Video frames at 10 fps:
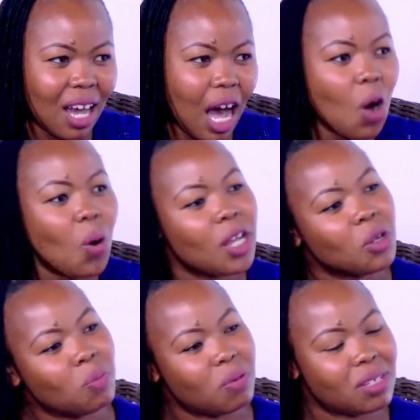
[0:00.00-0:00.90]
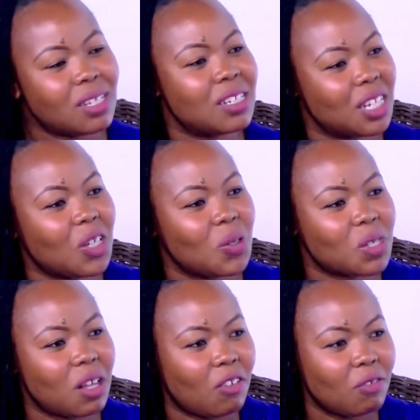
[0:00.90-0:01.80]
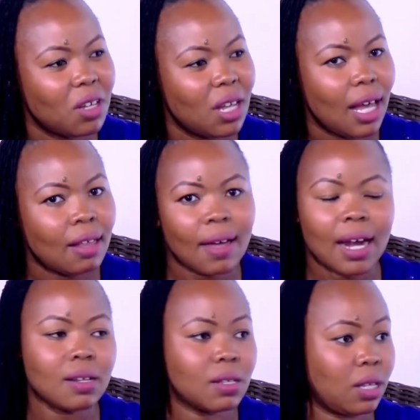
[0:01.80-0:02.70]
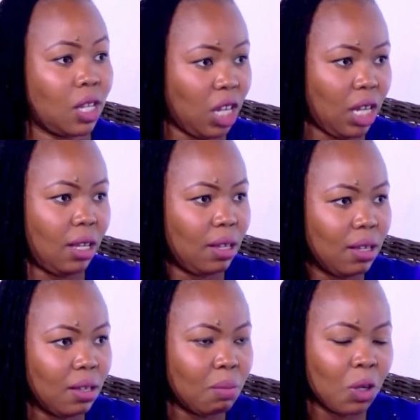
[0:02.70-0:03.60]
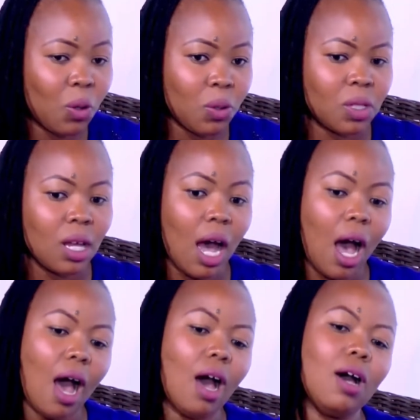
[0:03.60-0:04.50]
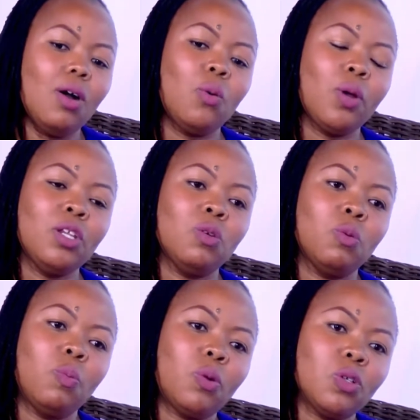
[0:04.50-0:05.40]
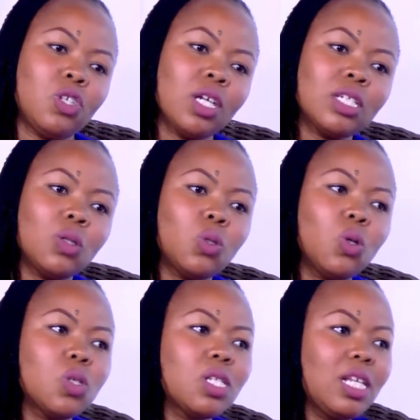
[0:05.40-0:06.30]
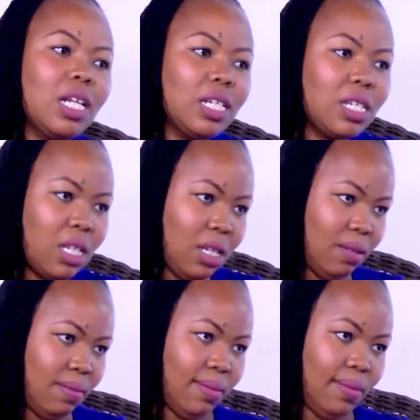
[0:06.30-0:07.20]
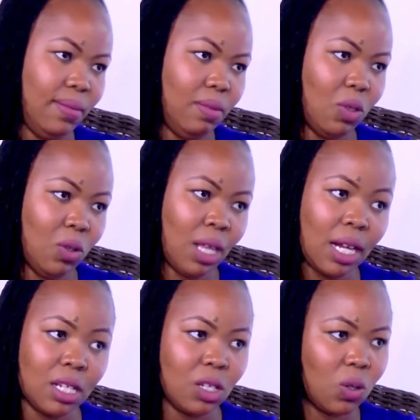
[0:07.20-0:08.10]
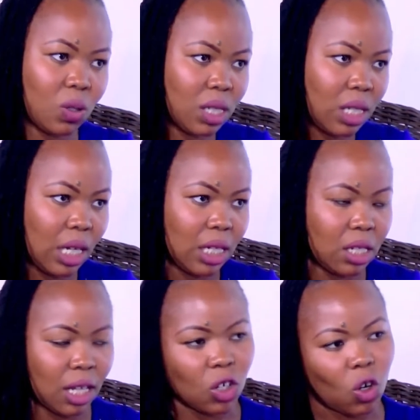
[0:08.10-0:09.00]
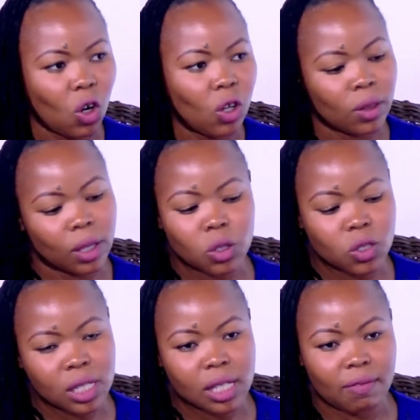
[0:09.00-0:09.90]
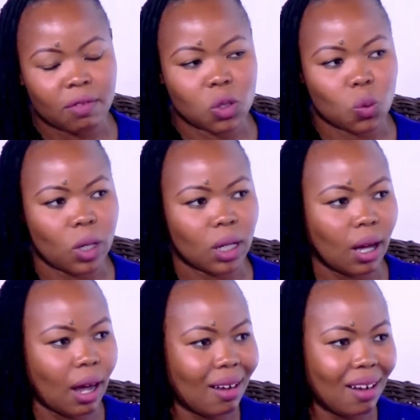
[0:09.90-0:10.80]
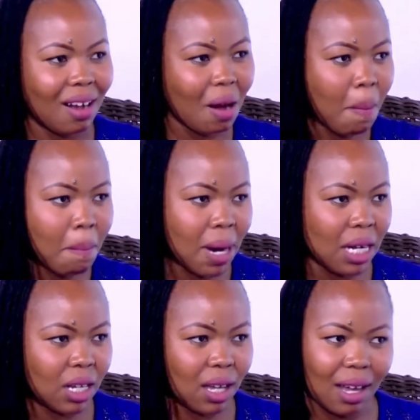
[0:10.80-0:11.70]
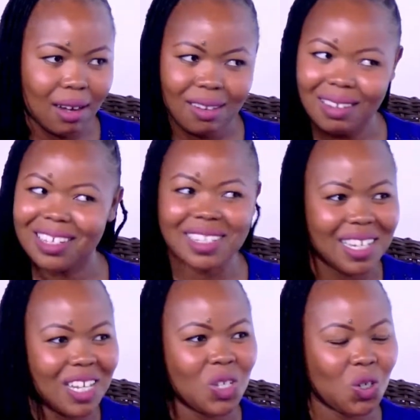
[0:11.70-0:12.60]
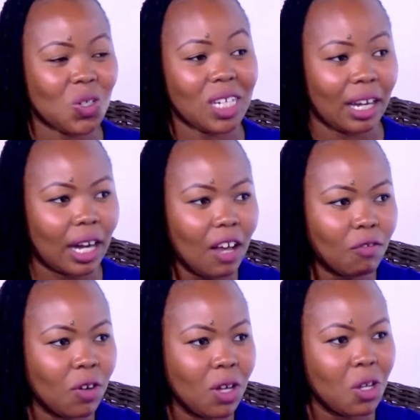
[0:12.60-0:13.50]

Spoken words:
How are you presenting yourself? And that is key, because when you project out hostility, because that is hostility, that you just have this one card, money card, it is not enough.